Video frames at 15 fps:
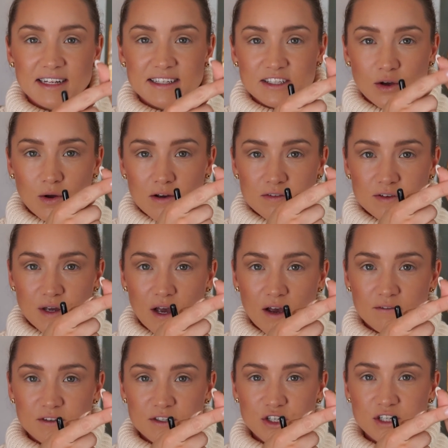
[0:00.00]
So
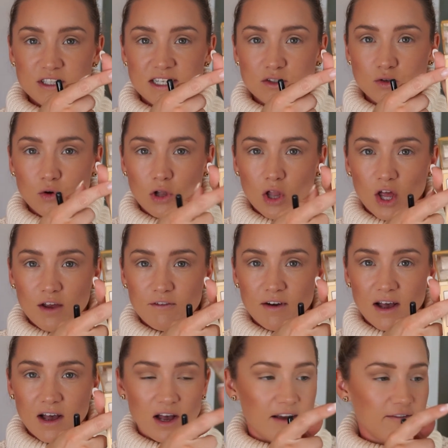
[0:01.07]
I've used this all over.
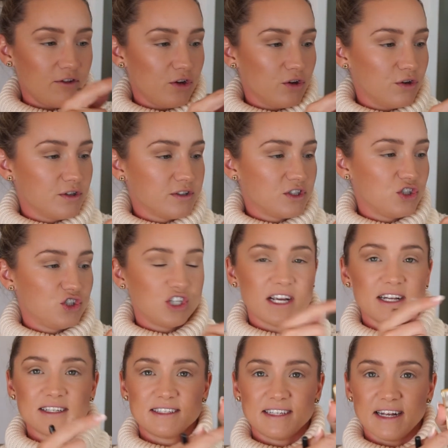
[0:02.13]
I've used
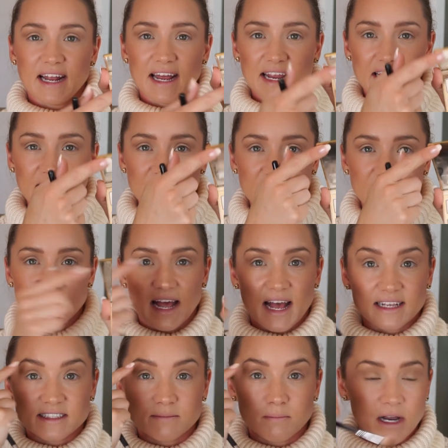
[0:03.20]
Jet Setter in
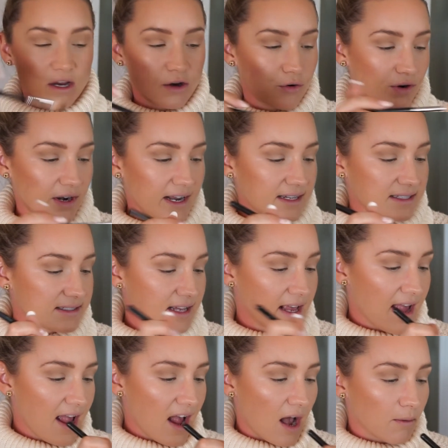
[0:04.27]
as my crease.
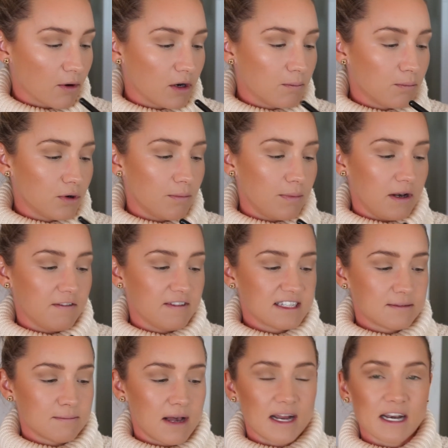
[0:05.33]
I'm going to put a bit of
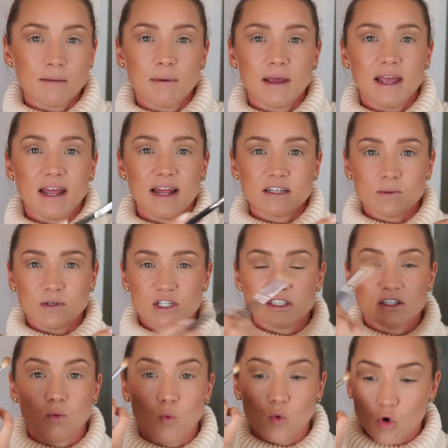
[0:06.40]
Smarty Pants, which is
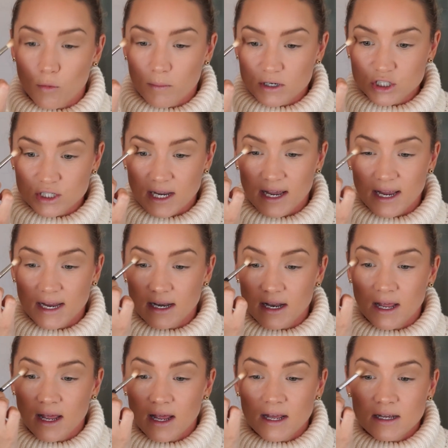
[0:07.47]
a warmer
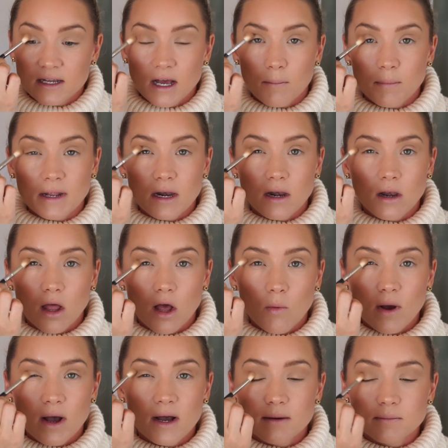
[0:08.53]
shade, a bit
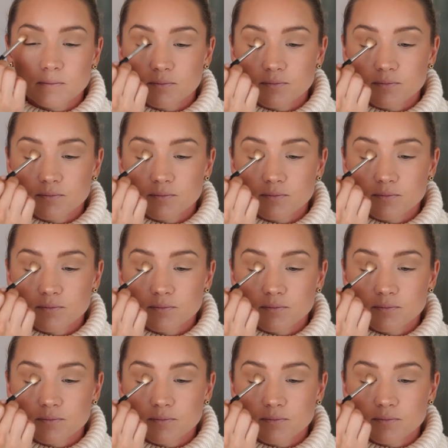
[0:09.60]
lower.